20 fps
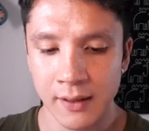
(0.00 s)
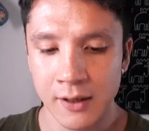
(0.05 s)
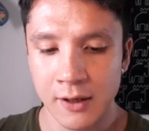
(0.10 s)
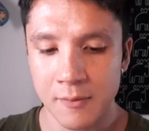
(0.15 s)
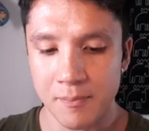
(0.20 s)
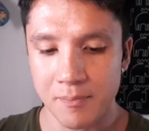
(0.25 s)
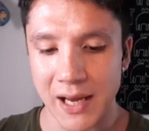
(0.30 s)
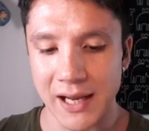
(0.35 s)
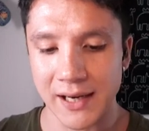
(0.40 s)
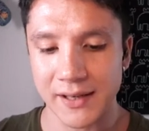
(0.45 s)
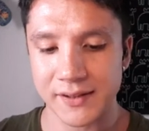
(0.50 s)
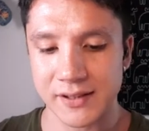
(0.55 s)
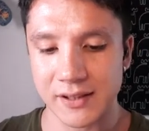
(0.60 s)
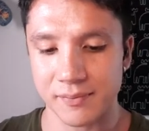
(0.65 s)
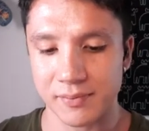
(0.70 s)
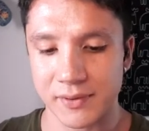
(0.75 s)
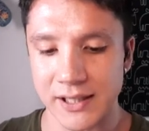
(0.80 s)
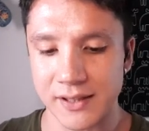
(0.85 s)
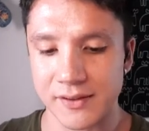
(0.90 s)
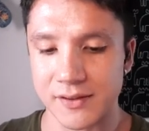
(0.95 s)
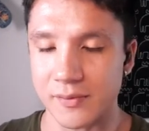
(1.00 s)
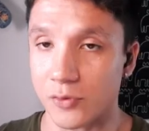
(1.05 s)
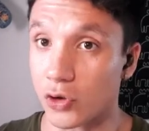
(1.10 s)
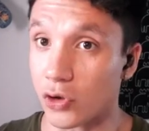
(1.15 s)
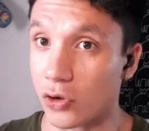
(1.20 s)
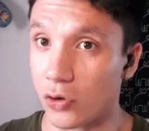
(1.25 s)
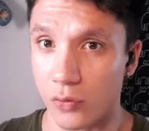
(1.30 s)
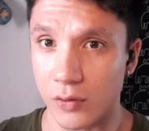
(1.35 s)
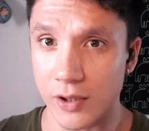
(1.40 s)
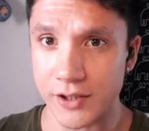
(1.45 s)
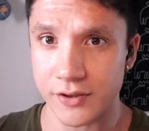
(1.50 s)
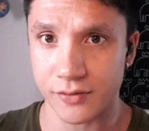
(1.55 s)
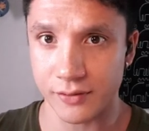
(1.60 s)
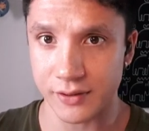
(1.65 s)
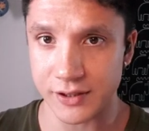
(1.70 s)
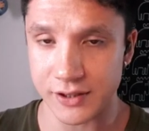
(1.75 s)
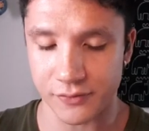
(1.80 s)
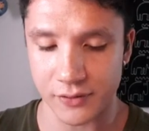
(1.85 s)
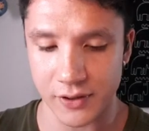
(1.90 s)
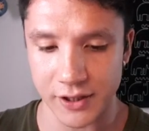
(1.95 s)
Balance updates, I'm just going to race through
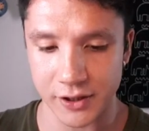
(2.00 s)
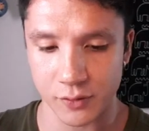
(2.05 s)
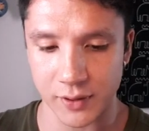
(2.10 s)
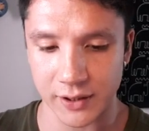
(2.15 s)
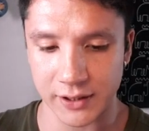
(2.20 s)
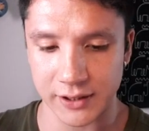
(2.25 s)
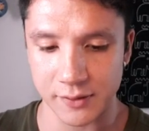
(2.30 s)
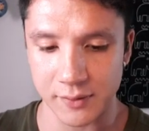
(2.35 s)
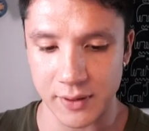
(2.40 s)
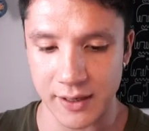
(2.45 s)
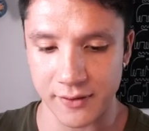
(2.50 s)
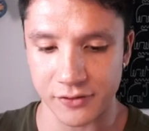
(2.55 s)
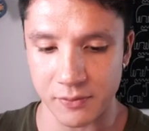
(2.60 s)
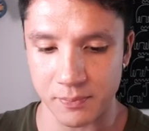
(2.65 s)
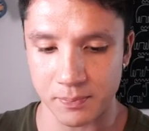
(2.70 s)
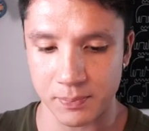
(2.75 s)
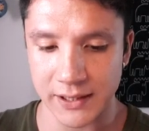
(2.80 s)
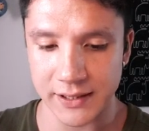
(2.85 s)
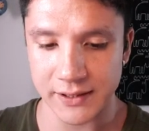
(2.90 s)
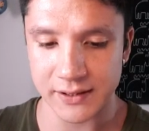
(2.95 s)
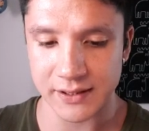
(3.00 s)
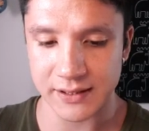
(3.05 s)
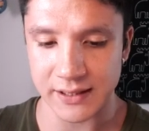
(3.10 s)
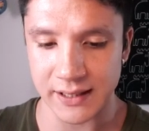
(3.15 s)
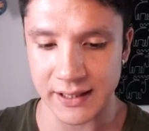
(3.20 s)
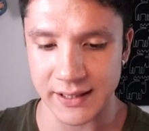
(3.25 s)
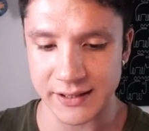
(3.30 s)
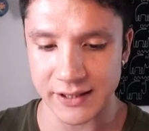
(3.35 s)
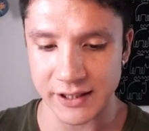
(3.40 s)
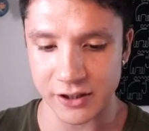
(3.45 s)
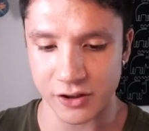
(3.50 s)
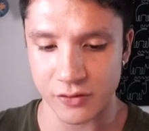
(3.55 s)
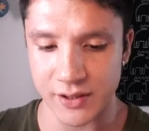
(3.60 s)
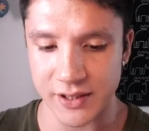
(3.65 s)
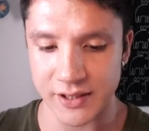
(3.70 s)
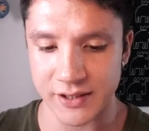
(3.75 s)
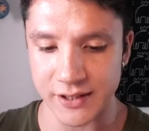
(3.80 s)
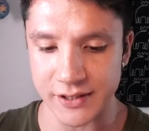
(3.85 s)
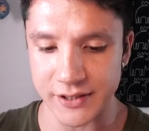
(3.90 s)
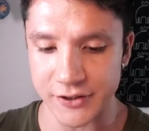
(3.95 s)
these very quickly. We have the Blitz has
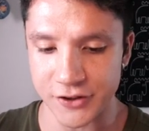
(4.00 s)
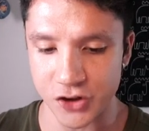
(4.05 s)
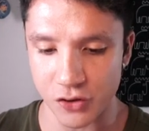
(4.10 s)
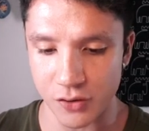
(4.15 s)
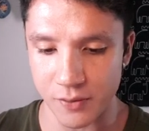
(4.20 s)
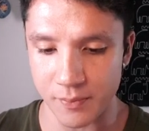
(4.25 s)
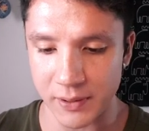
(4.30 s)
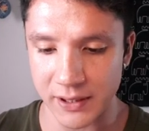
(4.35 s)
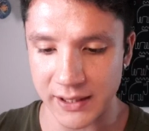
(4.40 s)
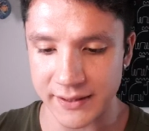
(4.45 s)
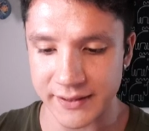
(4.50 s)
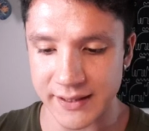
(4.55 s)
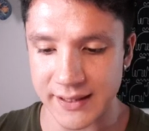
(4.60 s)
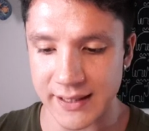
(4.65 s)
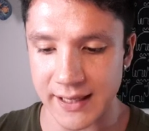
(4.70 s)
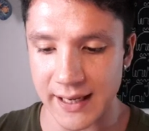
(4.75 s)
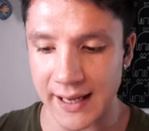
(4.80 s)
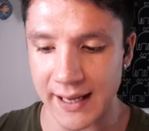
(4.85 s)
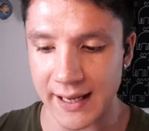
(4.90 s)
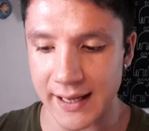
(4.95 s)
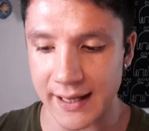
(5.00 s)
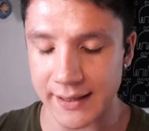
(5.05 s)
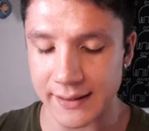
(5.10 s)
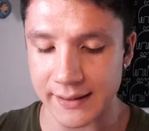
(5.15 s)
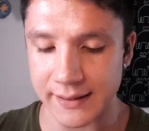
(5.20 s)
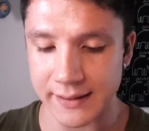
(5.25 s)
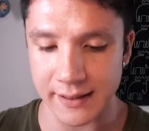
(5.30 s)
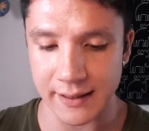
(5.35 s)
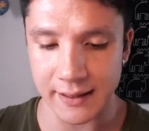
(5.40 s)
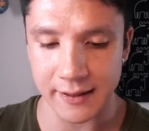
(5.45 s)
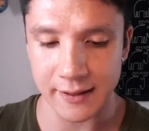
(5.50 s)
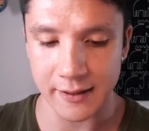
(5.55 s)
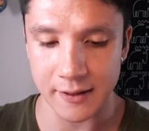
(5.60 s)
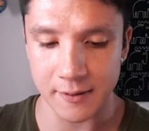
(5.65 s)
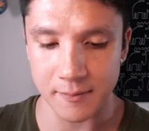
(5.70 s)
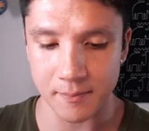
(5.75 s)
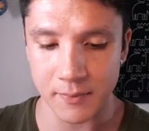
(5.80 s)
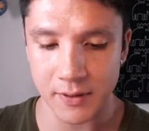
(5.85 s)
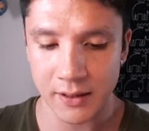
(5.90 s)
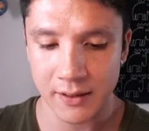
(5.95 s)
increased its durability, and
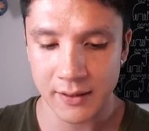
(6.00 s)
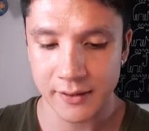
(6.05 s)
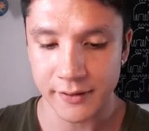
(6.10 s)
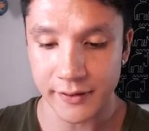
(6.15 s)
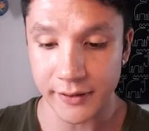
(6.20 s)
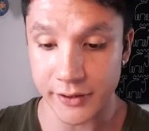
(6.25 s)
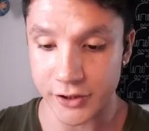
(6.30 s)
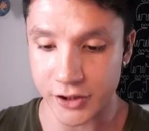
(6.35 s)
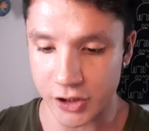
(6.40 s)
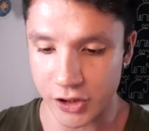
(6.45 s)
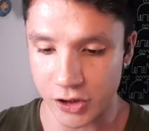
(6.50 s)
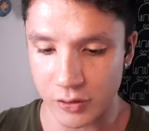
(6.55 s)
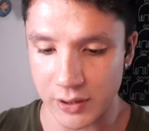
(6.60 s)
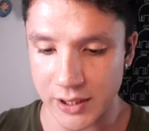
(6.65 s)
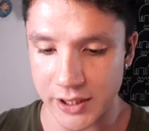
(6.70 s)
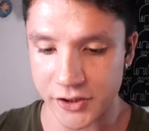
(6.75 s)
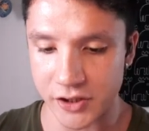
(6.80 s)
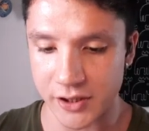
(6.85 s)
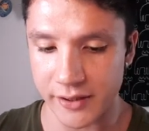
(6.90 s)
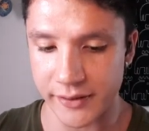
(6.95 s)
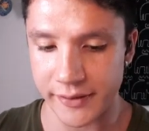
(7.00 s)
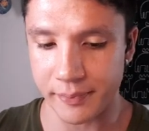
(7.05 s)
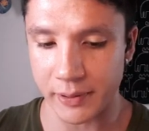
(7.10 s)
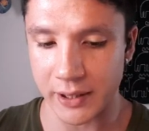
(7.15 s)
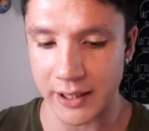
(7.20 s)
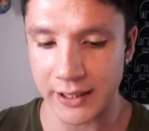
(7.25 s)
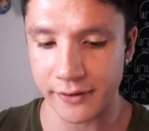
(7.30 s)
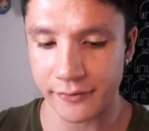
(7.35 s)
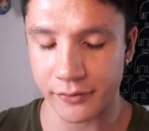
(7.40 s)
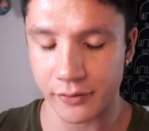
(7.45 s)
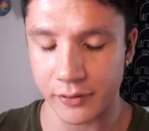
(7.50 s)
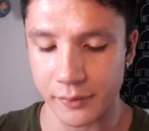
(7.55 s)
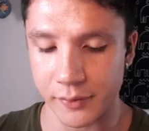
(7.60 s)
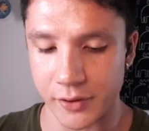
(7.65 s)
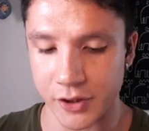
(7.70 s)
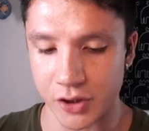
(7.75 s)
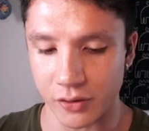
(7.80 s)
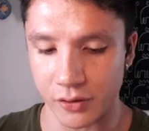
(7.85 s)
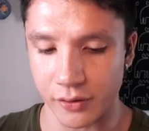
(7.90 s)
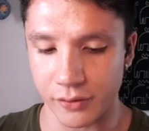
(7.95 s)
there's a new legendary pilot for it,
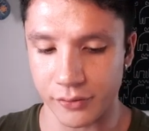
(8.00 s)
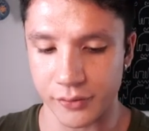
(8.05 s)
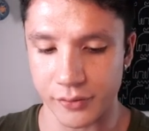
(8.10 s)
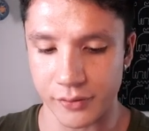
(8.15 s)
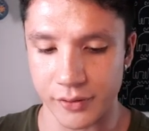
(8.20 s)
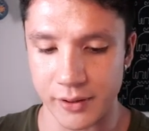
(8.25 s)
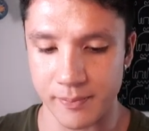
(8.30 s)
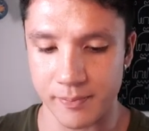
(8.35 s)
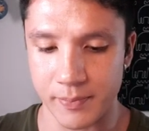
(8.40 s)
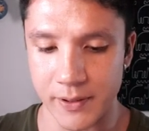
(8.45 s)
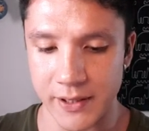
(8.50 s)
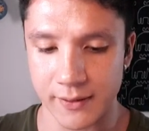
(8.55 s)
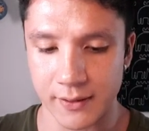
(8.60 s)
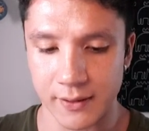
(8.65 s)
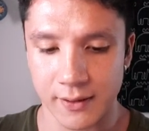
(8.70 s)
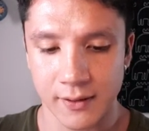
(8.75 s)
which I'll go through in a bit.